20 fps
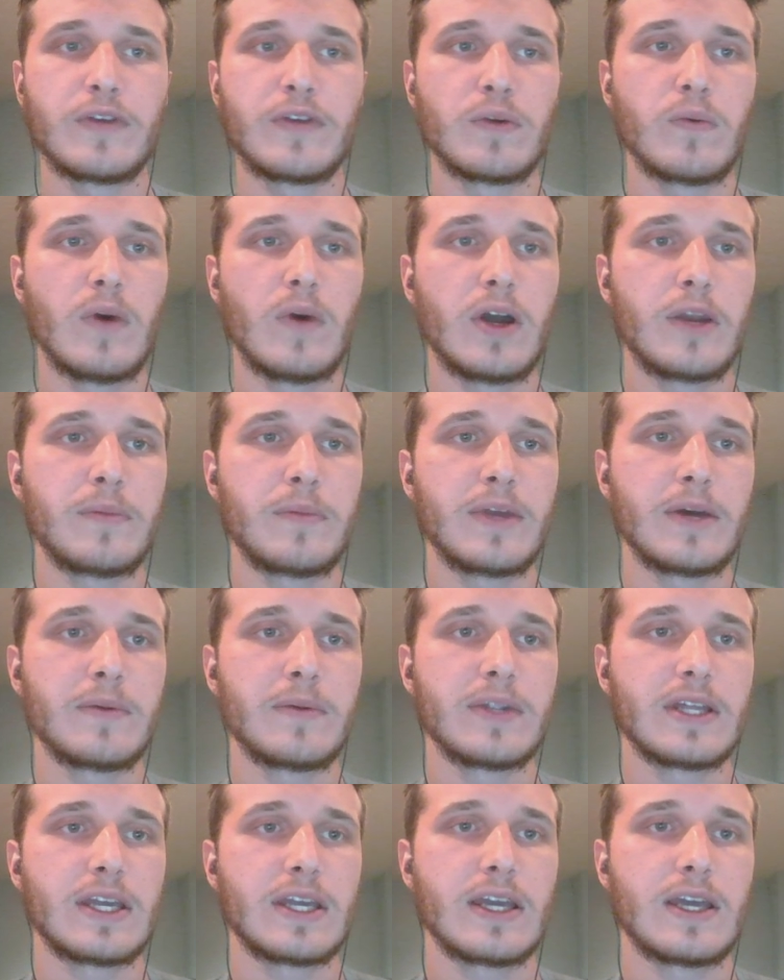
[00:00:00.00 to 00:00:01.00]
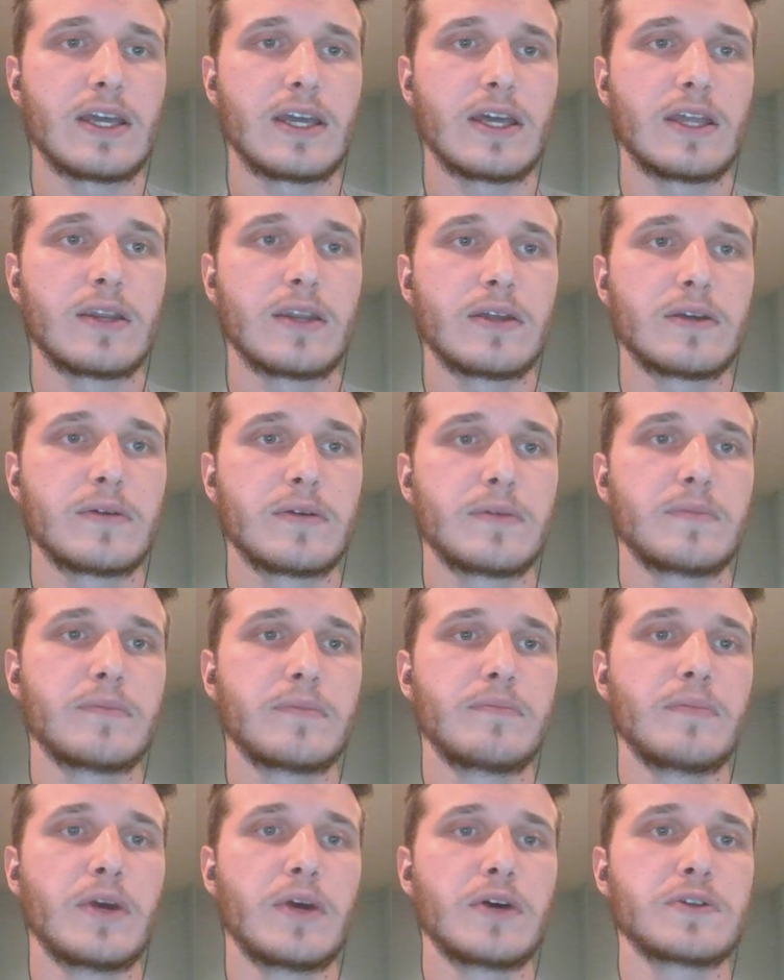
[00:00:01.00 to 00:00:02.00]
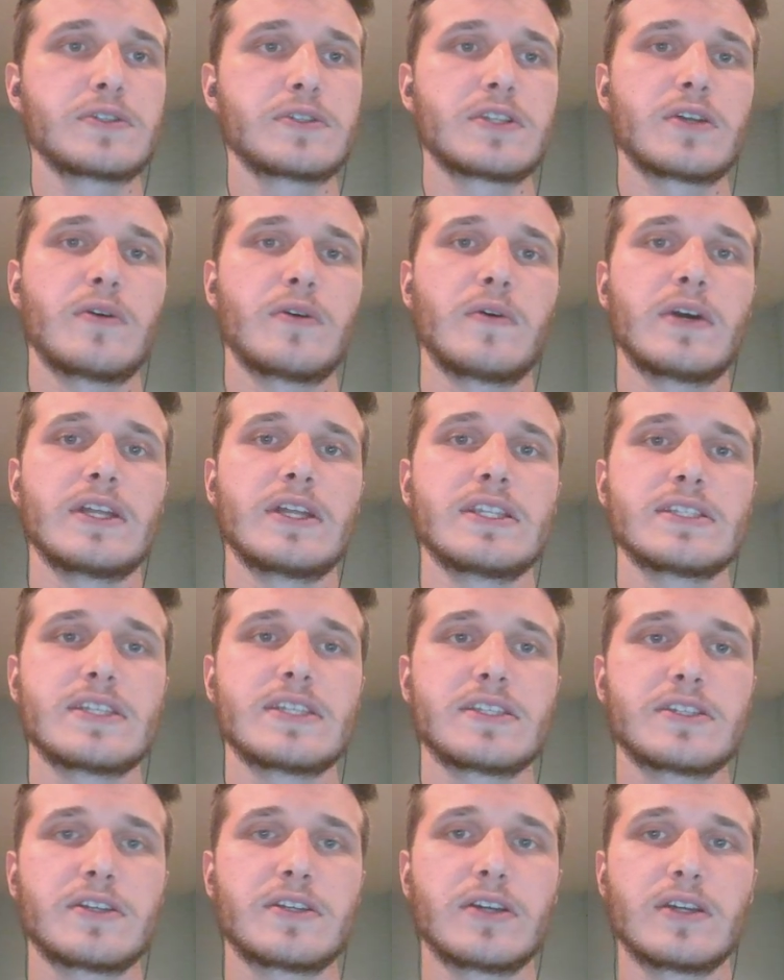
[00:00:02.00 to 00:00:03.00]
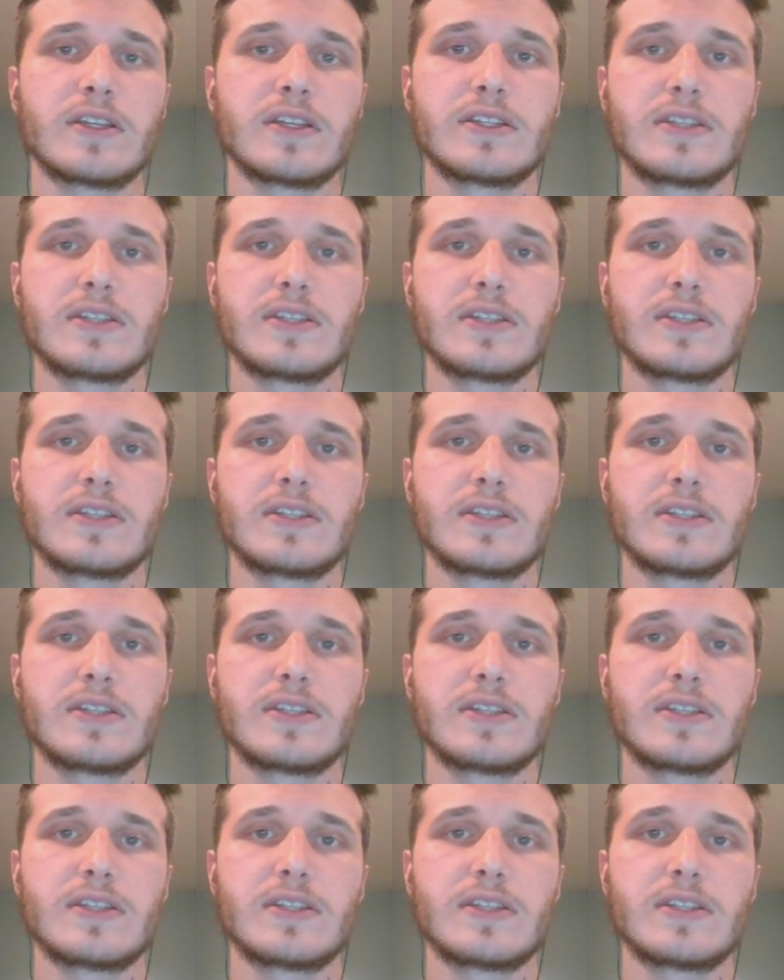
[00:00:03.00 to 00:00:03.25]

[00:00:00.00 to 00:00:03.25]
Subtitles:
want to be able to get most coins, it's good